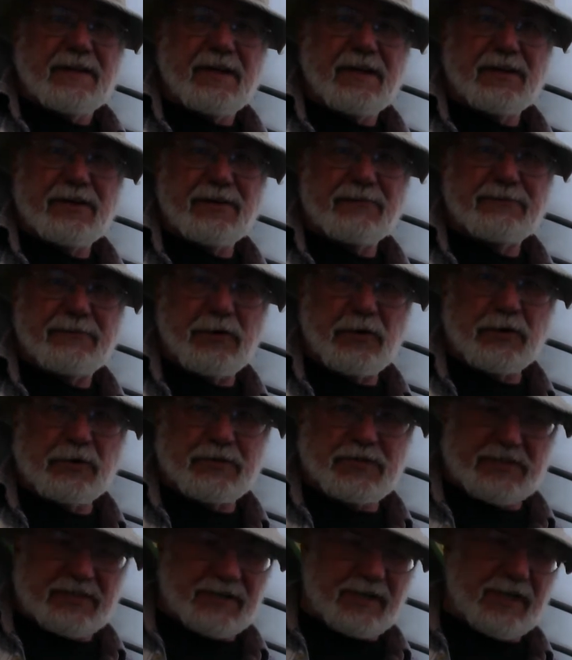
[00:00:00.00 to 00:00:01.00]
Howdy
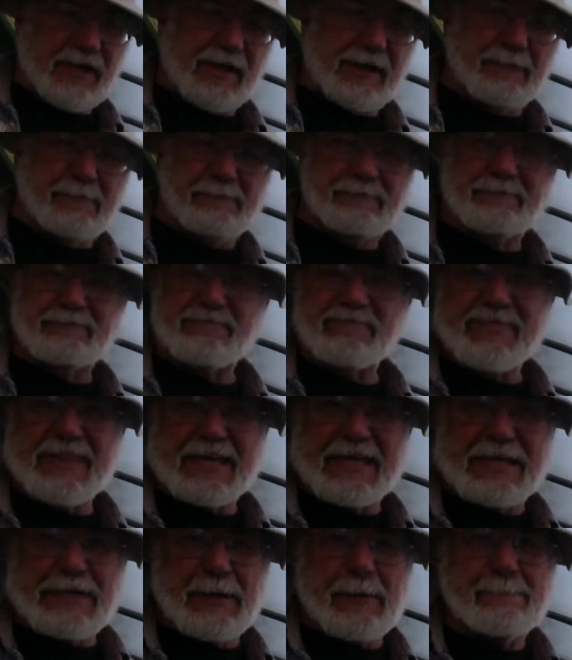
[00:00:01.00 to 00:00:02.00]
folks, uh,
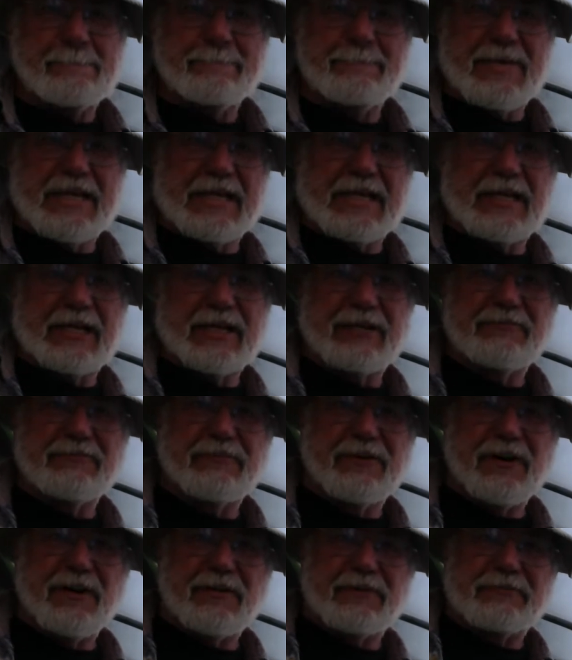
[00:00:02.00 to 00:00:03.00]
being
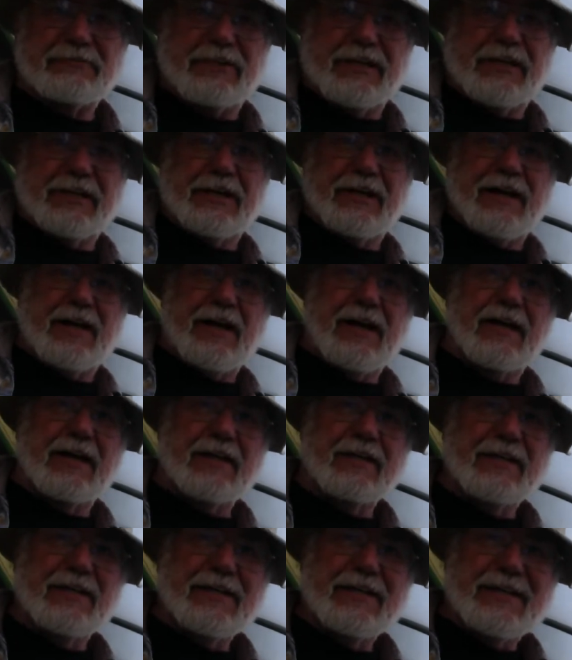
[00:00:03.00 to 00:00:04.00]
involved in uh,
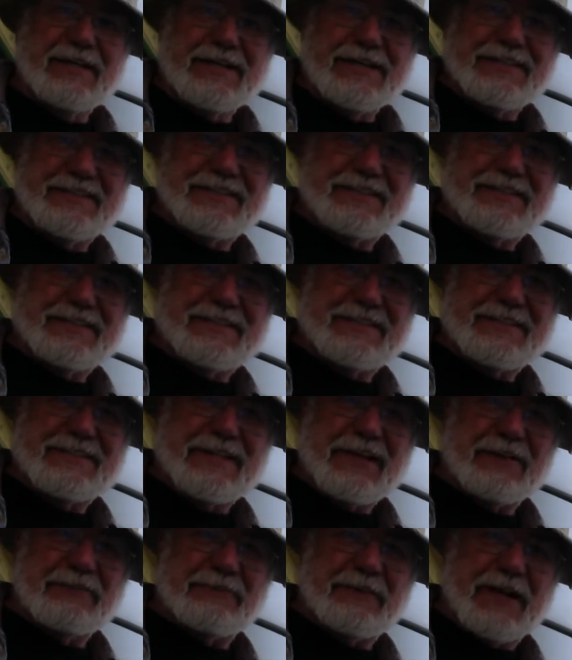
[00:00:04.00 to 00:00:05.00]

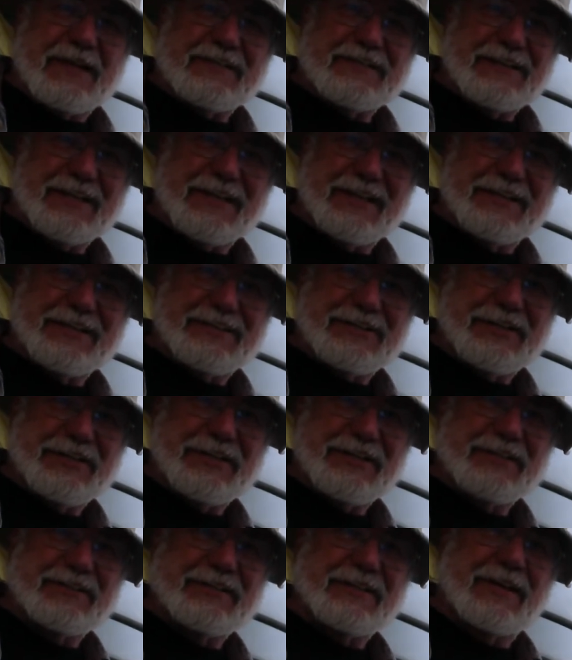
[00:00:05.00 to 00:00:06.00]

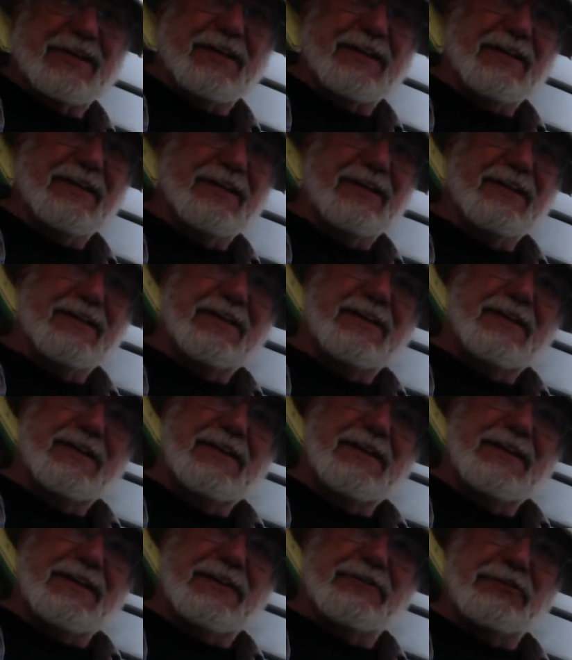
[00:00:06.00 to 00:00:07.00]
self-isolation is, uh,
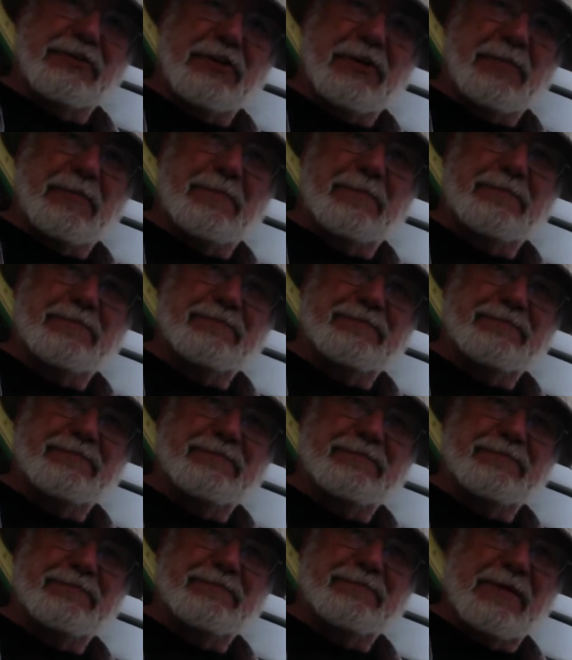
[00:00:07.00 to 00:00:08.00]
if you're
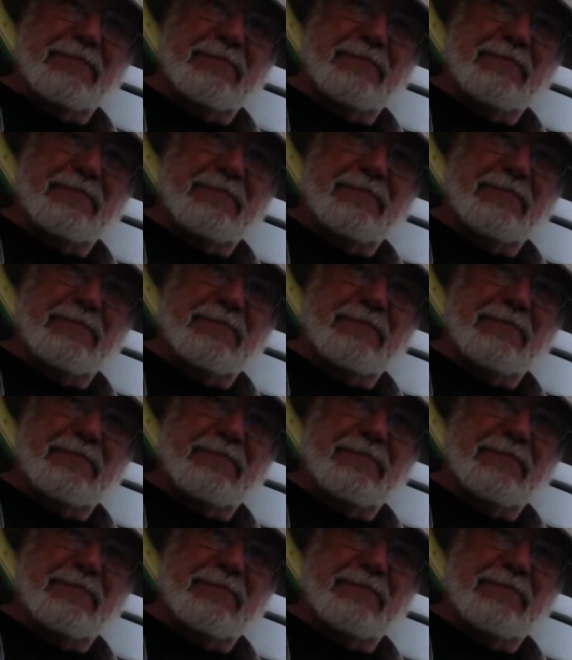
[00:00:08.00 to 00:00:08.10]
a, a,